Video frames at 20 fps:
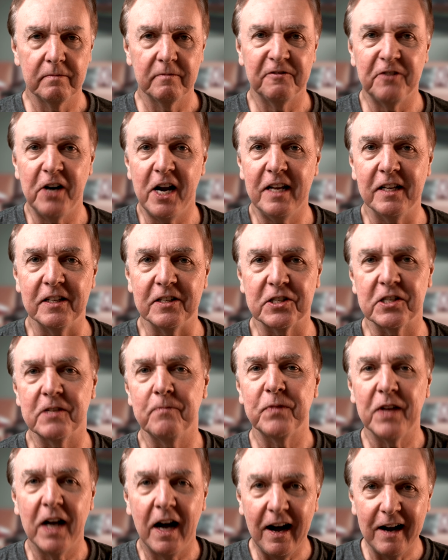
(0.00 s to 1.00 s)
Friends,
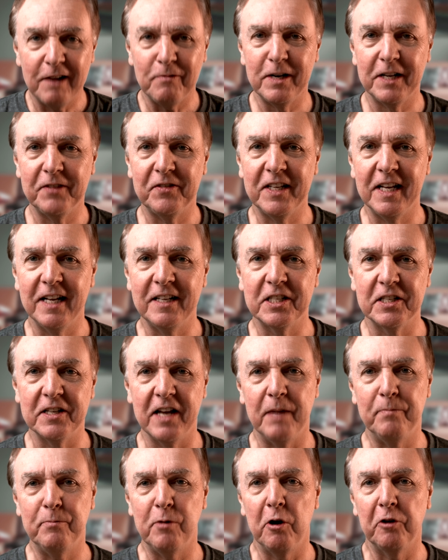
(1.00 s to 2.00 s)
I read the
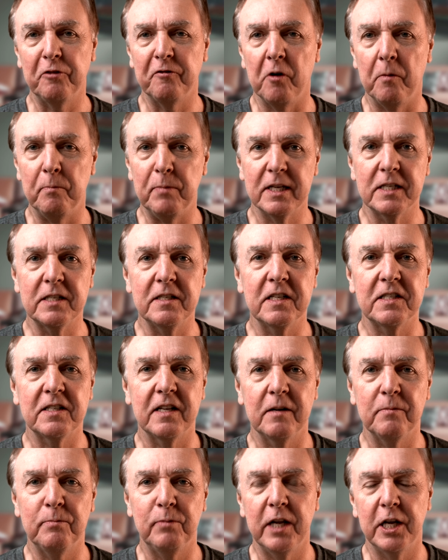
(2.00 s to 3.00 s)
internet both for business
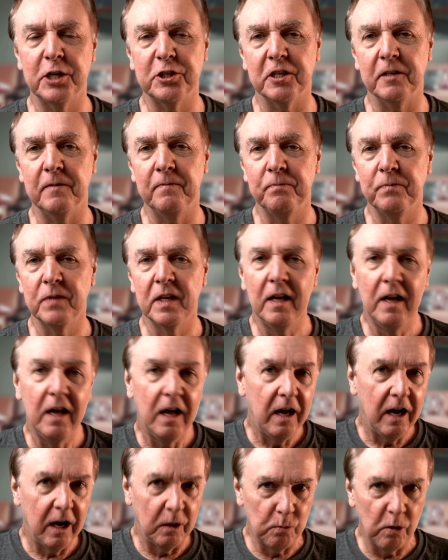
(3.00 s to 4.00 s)
and pleasure.
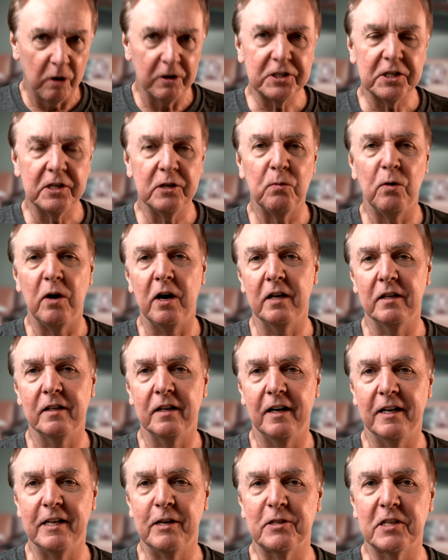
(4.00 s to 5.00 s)
And once in a while,
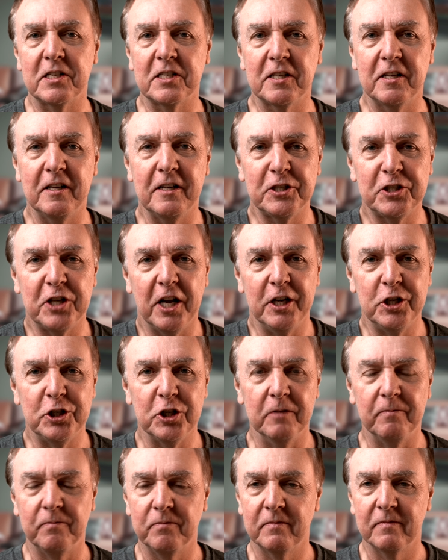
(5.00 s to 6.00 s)
I use a search
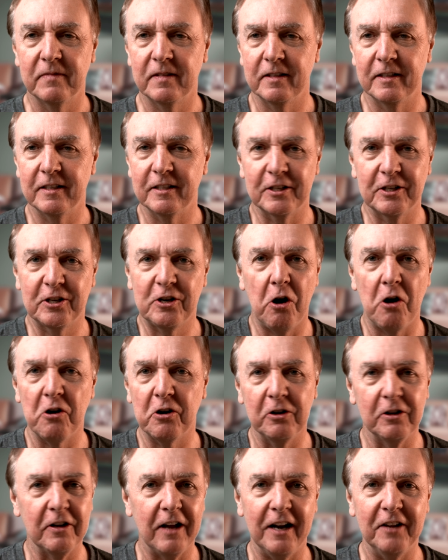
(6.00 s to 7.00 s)
engine.
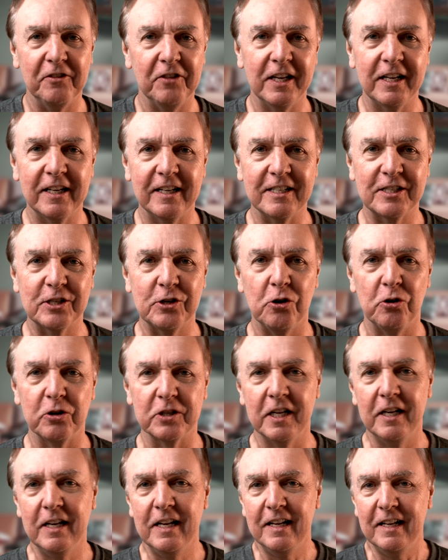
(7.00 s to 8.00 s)
Goggle, I think it's
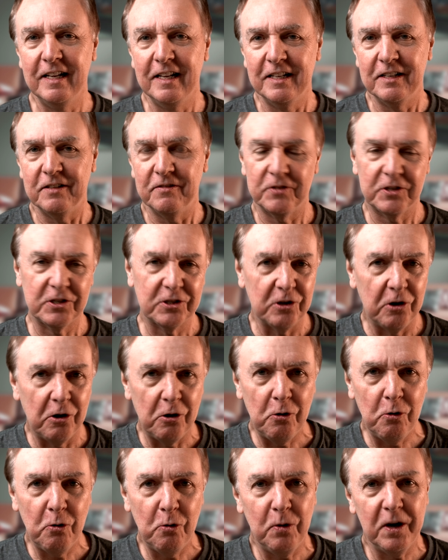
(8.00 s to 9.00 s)
called.
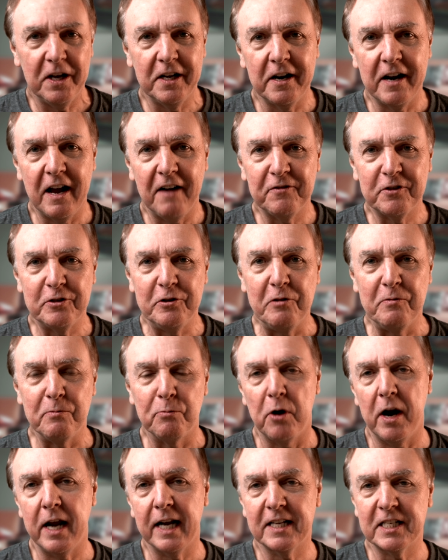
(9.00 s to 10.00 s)
So, in an afternoon
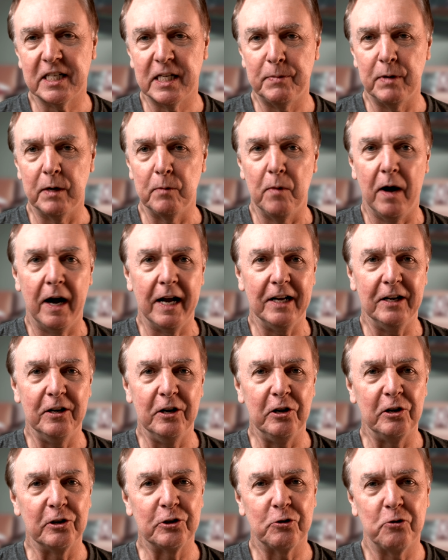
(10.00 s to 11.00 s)
break, sipping my
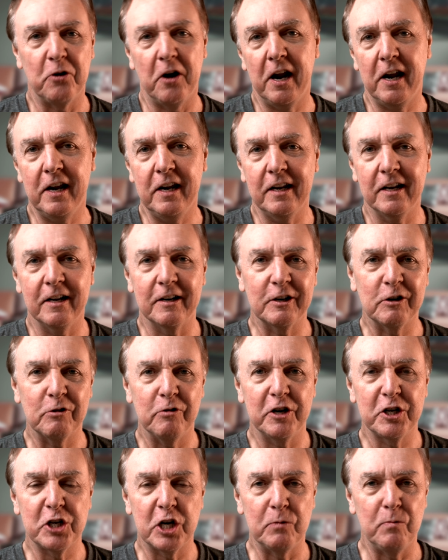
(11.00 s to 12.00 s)
Earl Grey and
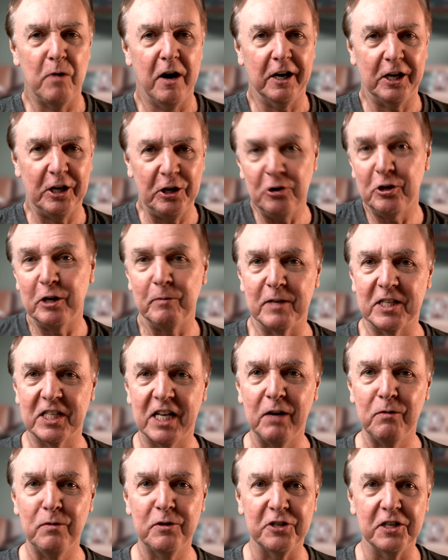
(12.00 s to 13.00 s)
crunching my cucumber
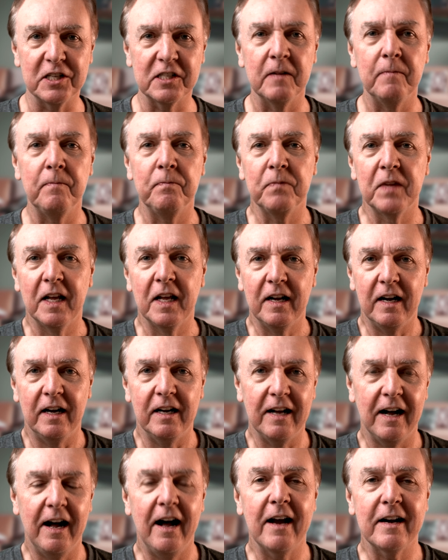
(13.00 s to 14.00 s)
sandwiches,
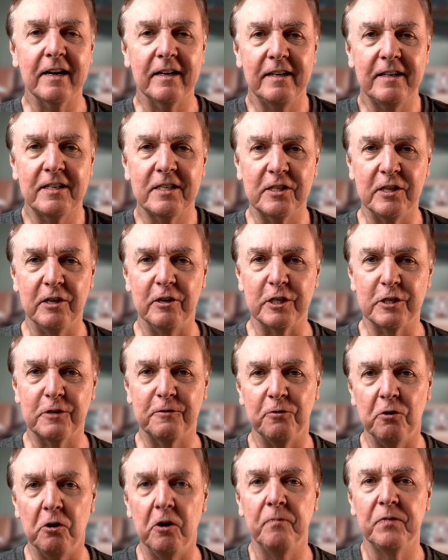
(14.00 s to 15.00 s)
I idly searched
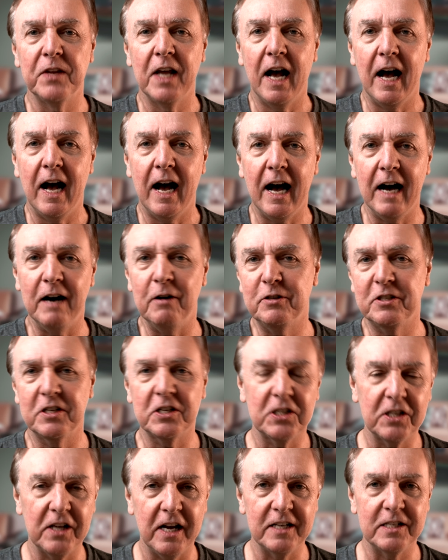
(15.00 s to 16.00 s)
for how to
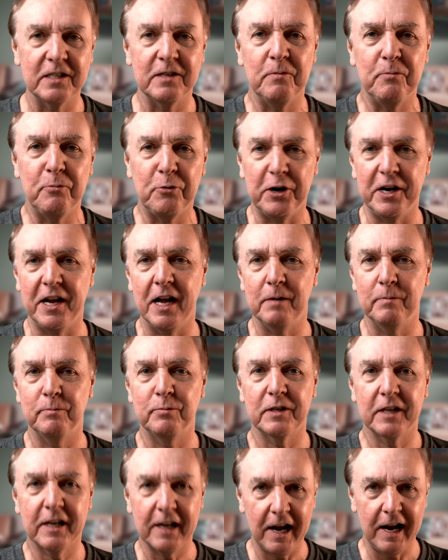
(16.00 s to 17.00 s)
set
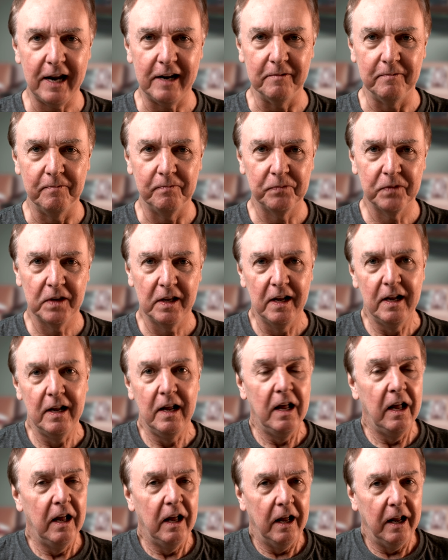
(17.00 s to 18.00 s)
preamp gain.
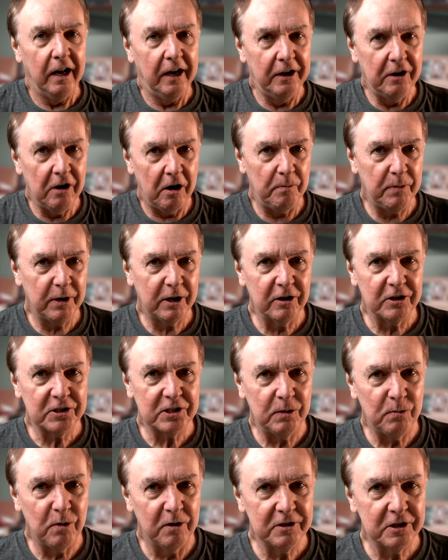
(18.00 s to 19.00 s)
Not
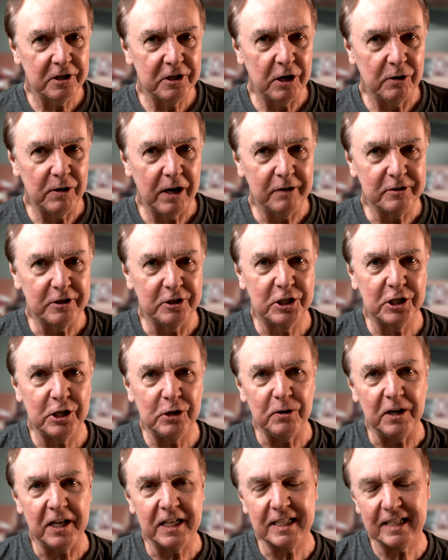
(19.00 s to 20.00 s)
because I want to know how to
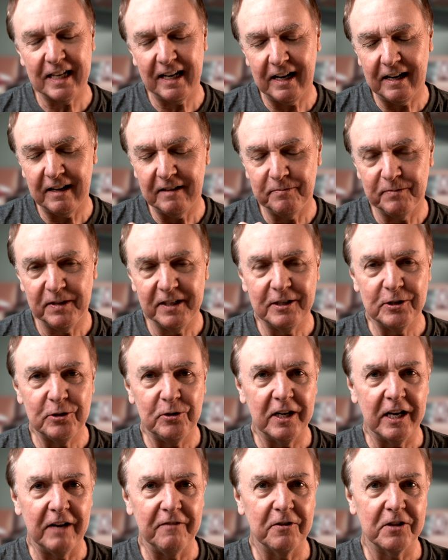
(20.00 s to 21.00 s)
do it, I've been
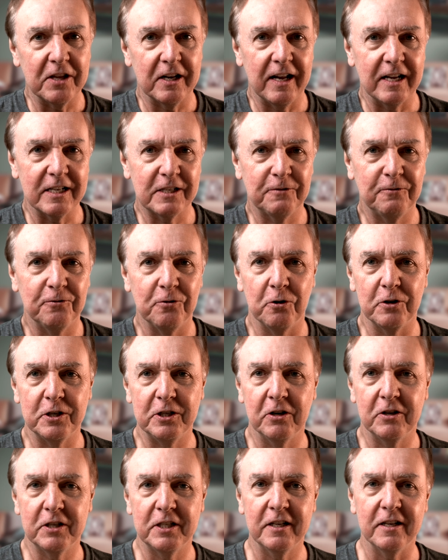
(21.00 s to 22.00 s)
doing it for the last
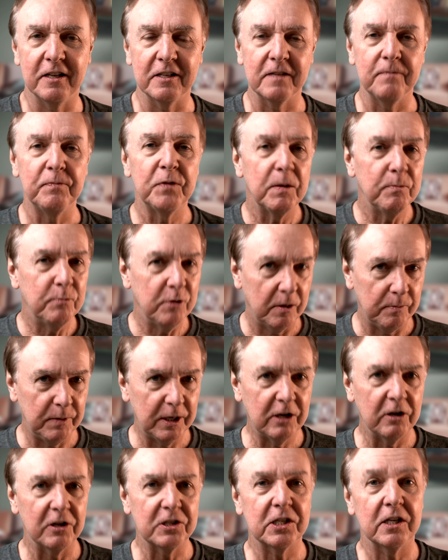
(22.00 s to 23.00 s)
40 odd years, but
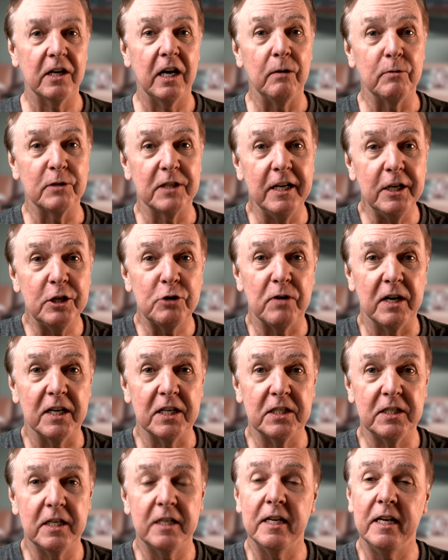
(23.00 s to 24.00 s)
because I was
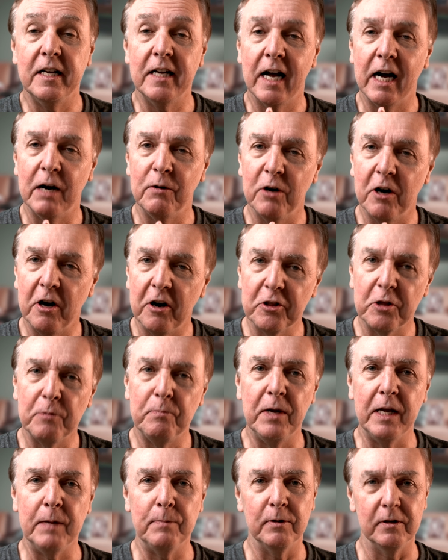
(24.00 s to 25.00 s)
interested in how other
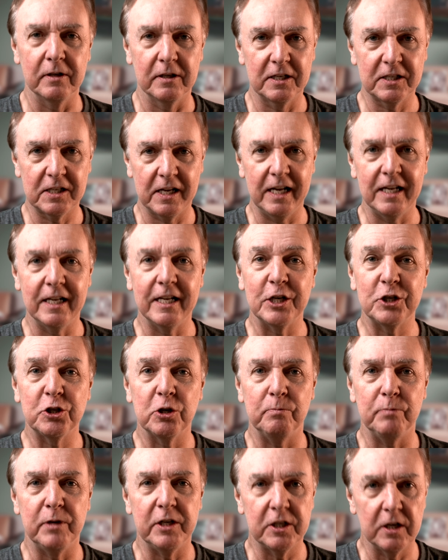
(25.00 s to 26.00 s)
people say it
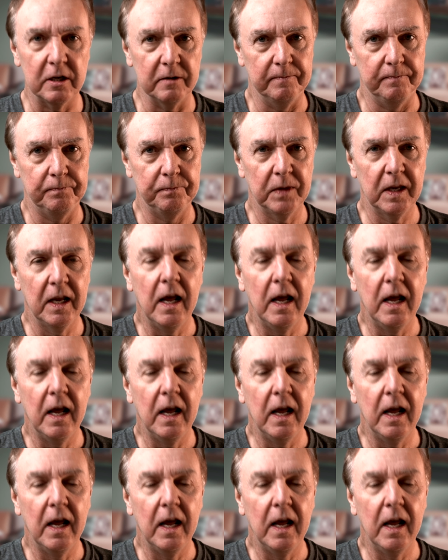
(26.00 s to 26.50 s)
should be done.